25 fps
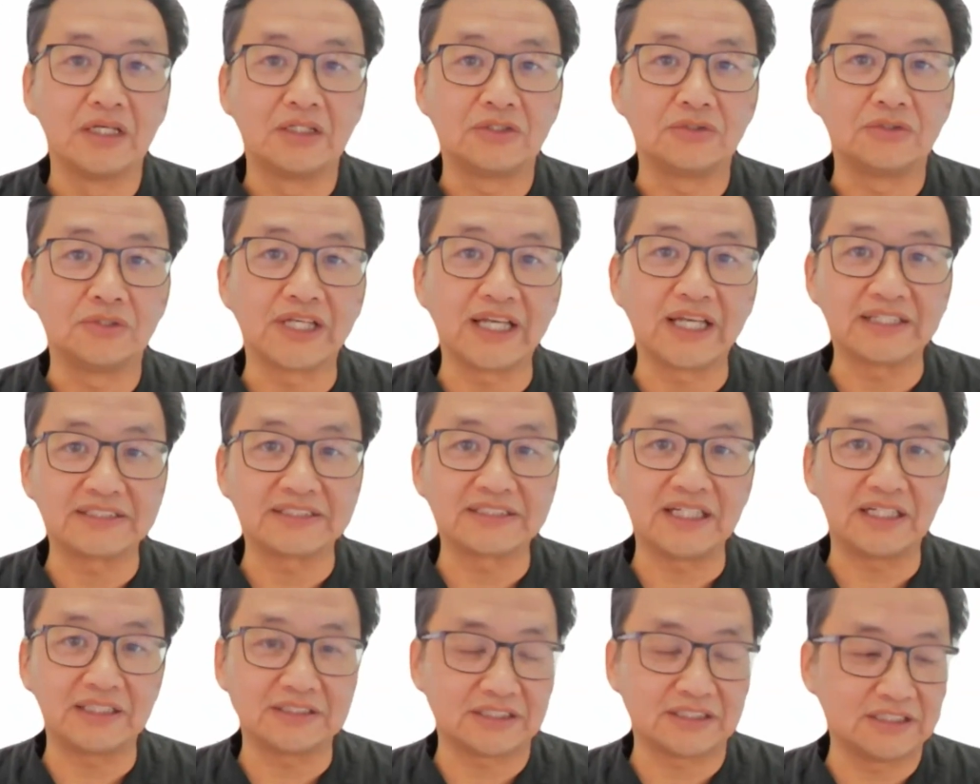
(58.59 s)
To
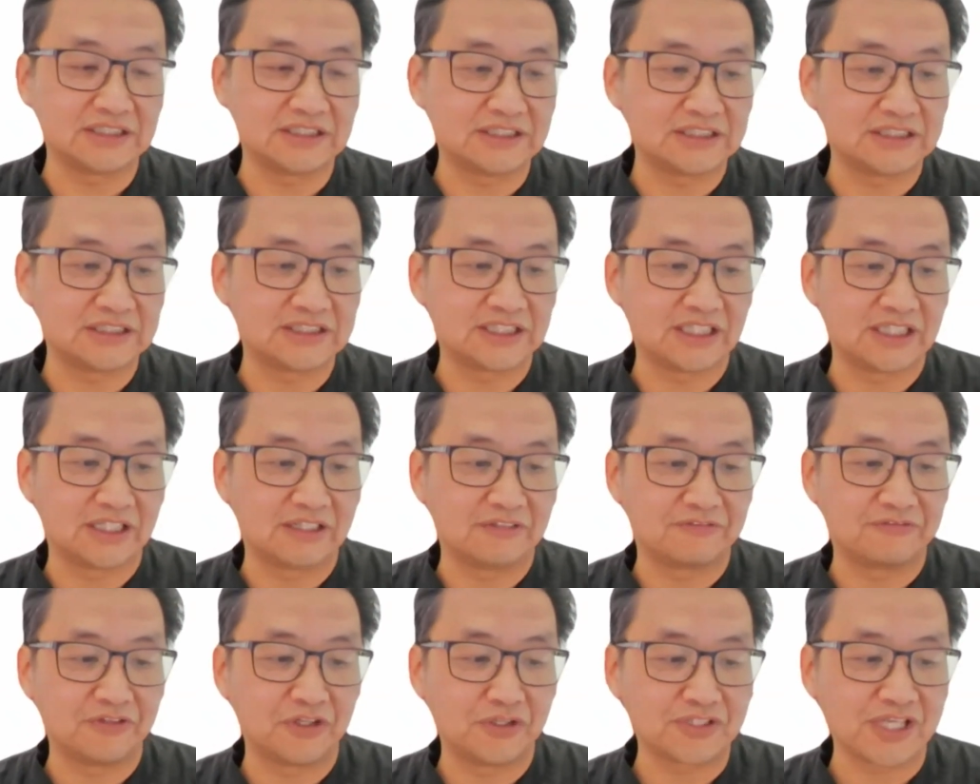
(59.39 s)
kickstart this
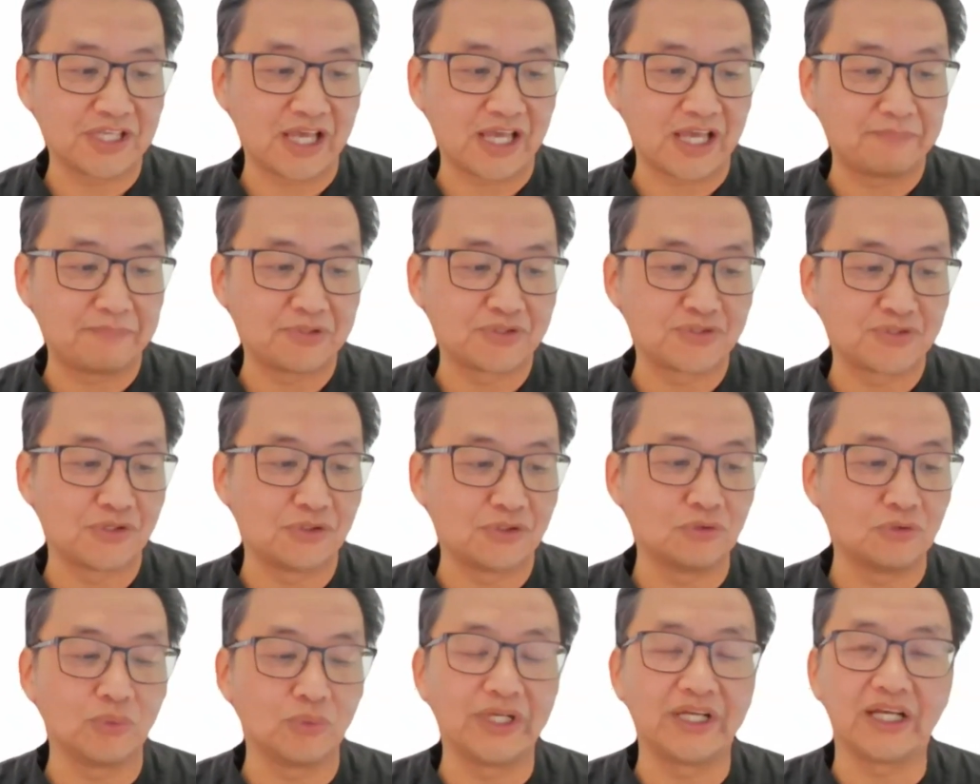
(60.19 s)
first
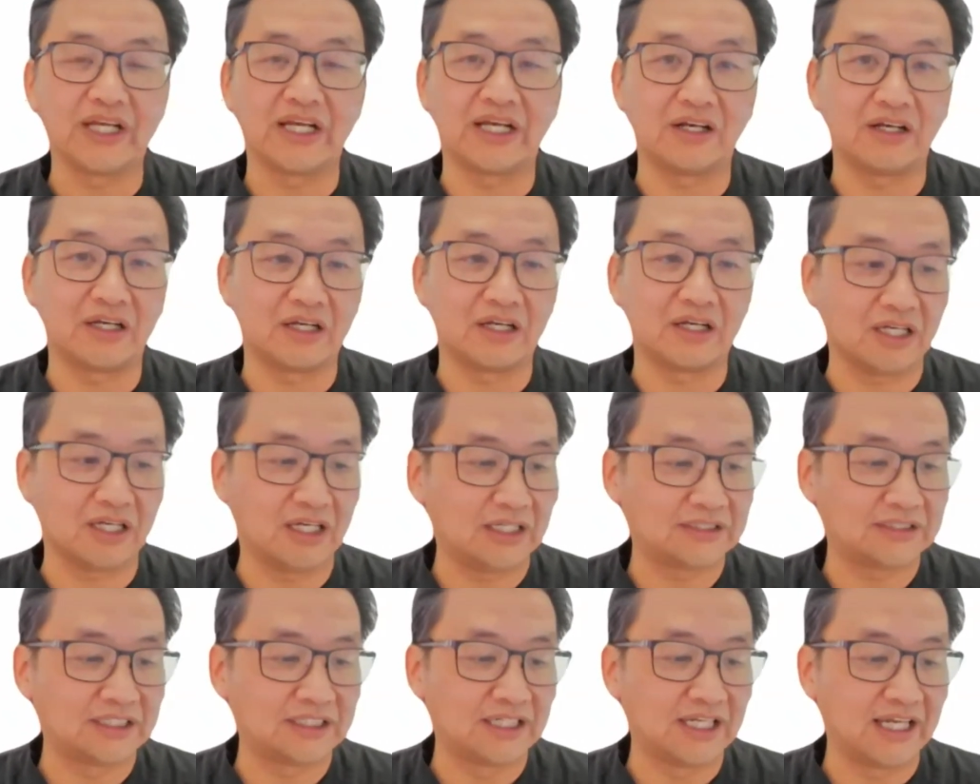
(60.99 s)
episode, we are
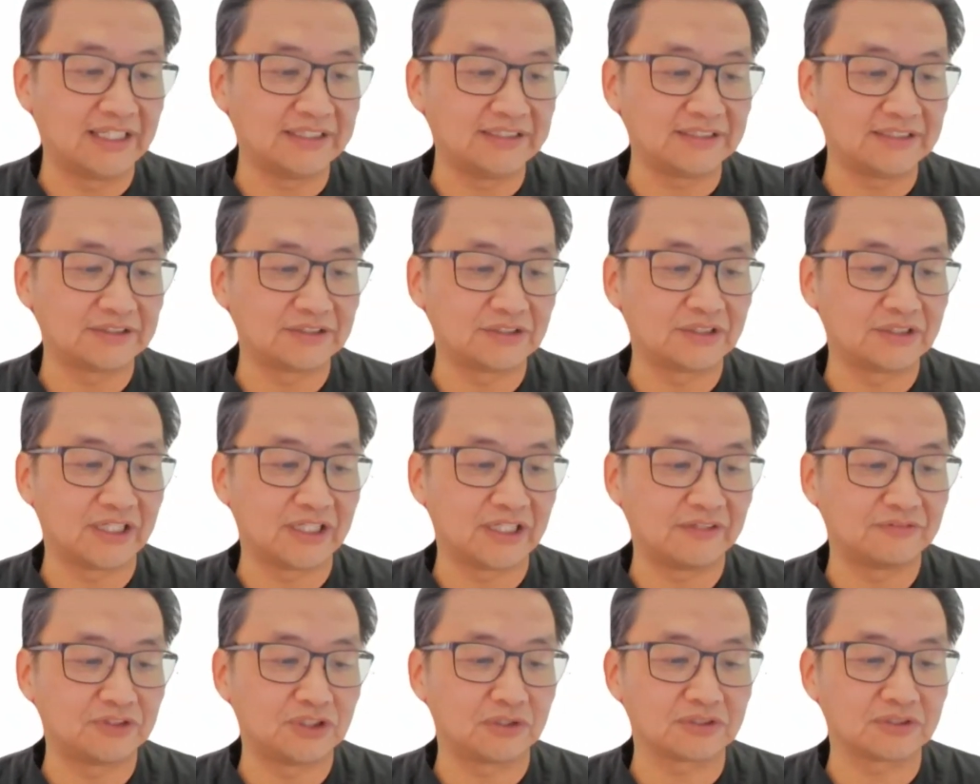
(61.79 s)
delighted to
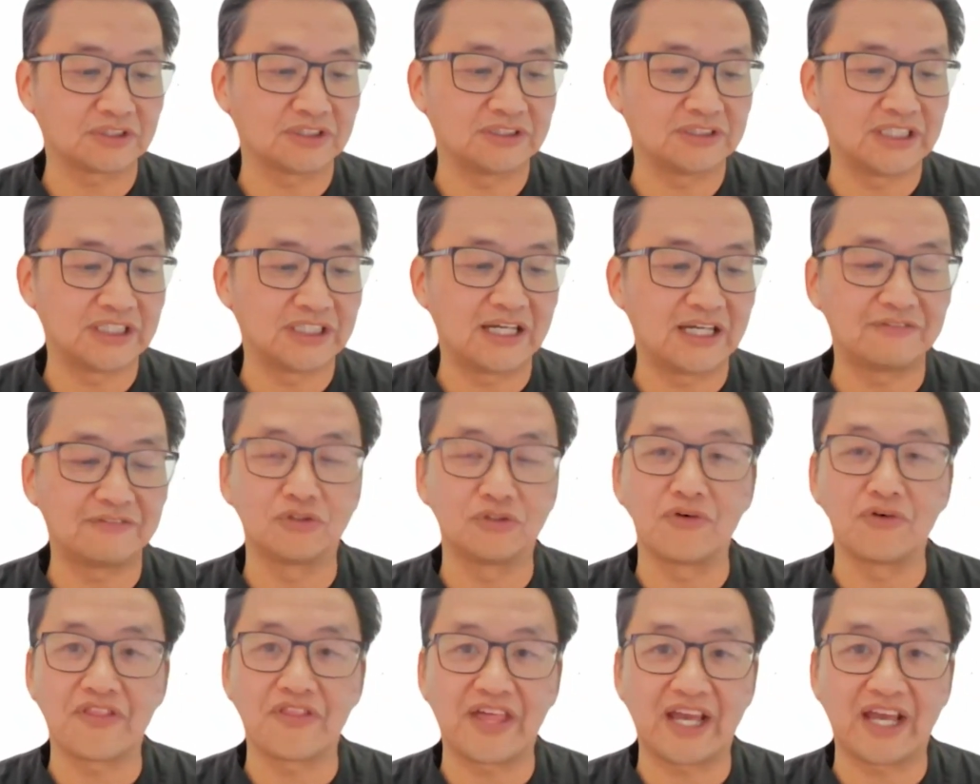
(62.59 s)
have Dr.
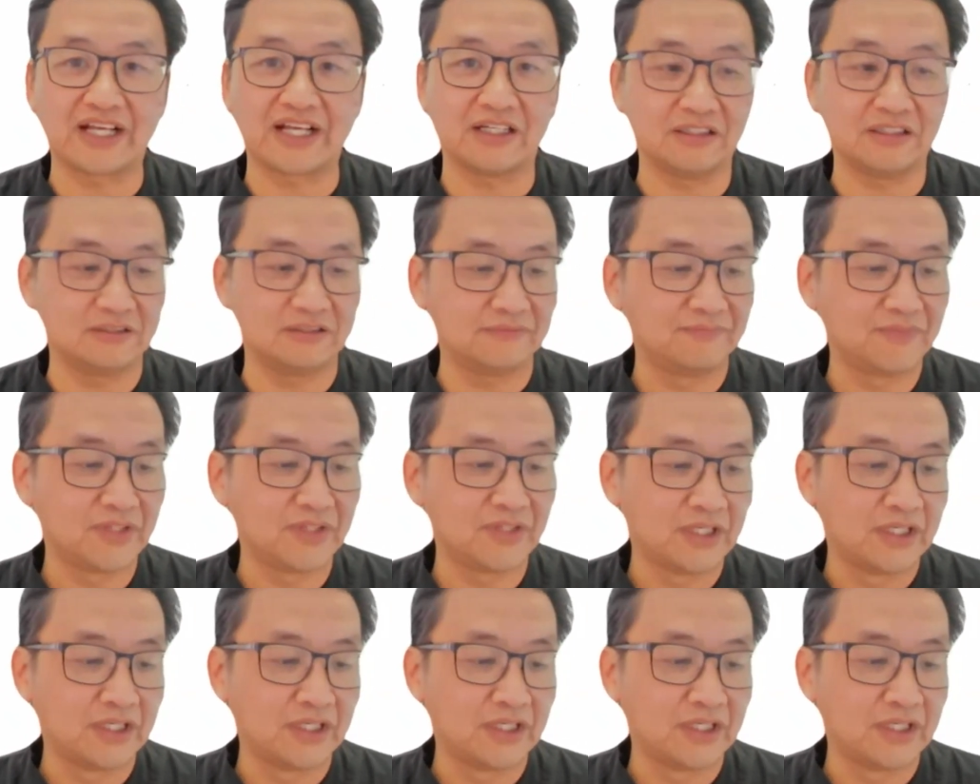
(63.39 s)
Dhaval Thakkar.